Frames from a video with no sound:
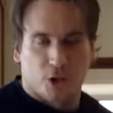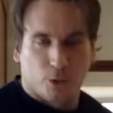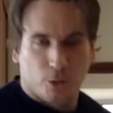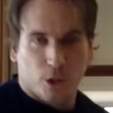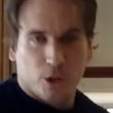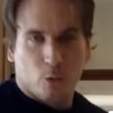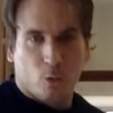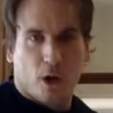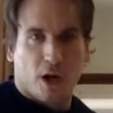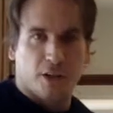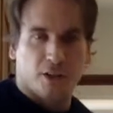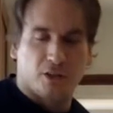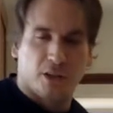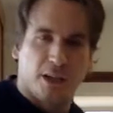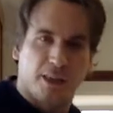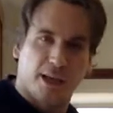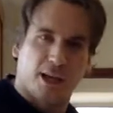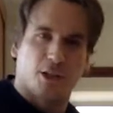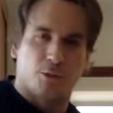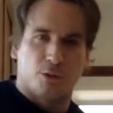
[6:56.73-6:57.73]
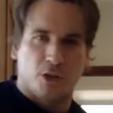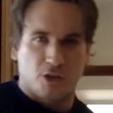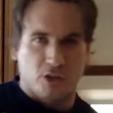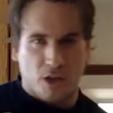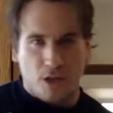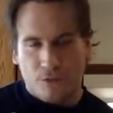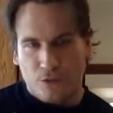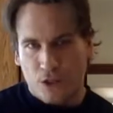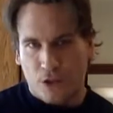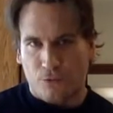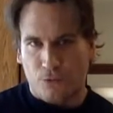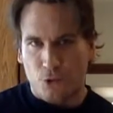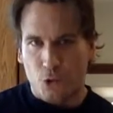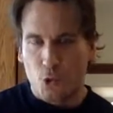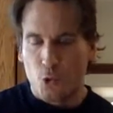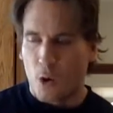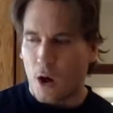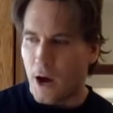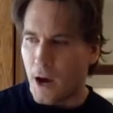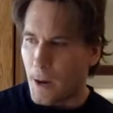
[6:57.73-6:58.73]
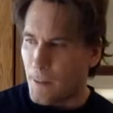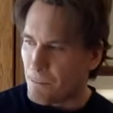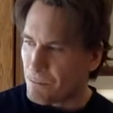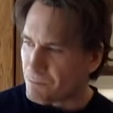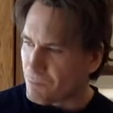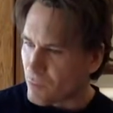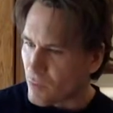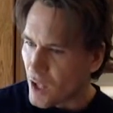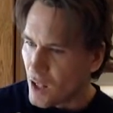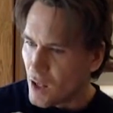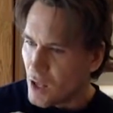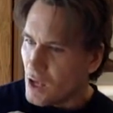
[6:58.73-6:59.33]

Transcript: And the reason why I say that is because even if you um,